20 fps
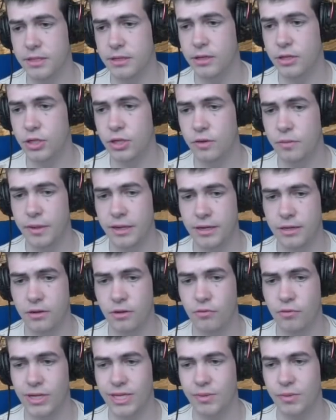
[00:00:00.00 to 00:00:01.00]
should have been able to
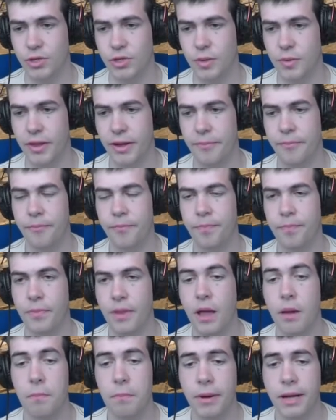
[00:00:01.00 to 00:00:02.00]
do a reasonable job of that.
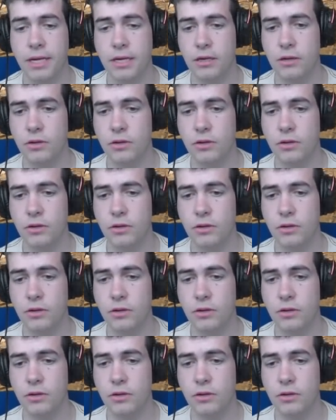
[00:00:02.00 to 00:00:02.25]
But